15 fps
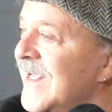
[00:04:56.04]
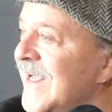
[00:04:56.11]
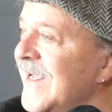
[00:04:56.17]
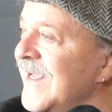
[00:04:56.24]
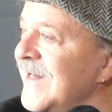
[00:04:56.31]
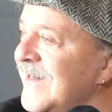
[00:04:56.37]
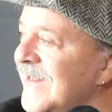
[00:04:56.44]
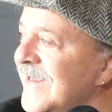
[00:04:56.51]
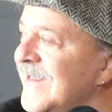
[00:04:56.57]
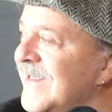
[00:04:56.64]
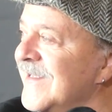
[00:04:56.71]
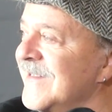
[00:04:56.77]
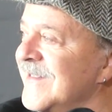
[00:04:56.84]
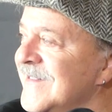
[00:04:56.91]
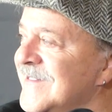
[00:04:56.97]
And uh,
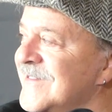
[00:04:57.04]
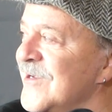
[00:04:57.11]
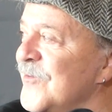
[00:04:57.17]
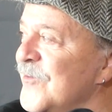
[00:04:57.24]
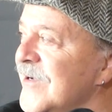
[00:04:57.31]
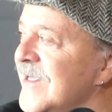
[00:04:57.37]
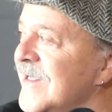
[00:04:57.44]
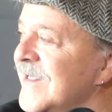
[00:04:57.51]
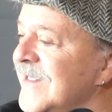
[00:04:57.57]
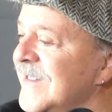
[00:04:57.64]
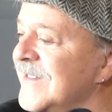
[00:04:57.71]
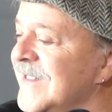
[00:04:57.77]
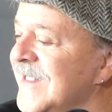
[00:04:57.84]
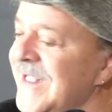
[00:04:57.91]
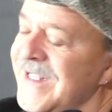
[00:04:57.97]
so, uh,
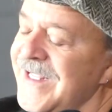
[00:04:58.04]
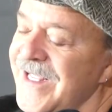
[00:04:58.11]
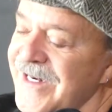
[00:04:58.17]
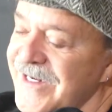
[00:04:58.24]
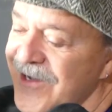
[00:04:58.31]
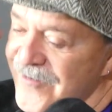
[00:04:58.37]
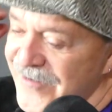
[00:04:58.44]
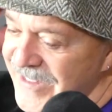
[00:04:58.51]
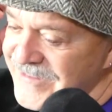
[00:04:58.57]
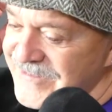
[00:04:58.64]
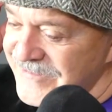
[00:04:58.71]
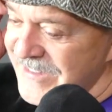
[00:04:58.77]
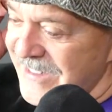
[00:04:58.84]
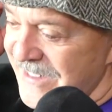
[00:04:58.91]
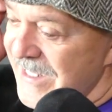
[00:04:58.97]
no,
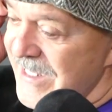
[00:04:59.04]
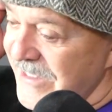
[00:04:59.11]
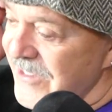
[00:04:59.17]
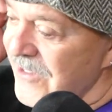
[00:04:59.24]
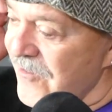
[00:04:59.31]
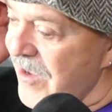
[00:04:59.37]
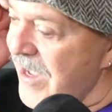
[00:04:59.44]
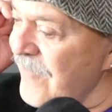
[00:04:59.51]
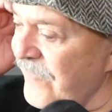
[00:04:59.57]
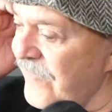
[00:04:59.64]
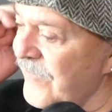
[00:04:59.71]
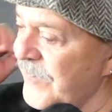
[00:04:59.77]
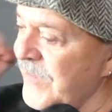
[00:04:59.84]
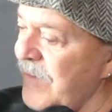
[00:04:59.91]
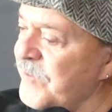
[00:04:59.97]
it's, uh, you know, I,
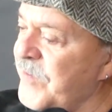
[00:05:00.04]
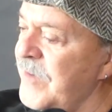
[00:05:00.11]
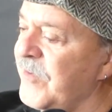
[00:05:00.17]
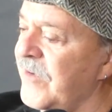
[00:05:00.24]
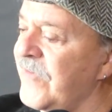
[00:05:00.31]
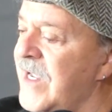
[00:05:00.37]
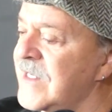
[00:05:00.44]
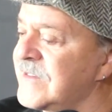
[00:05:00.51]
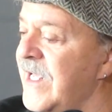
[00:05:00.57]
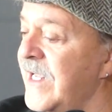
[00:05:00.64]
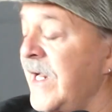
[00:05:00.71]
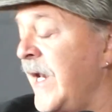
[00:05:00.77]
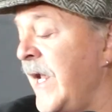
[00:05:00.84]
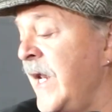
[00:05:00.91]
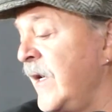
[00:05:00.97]
people have asked
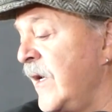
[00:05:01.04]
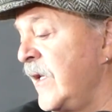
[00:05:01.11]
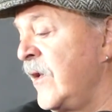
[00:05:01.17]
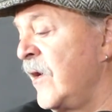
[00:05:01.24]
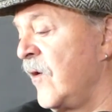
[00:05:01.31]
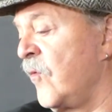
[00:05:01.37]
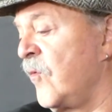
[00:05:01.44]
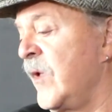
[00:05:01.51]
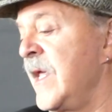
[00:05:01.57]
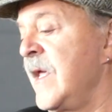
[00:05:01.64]
that, and, you know,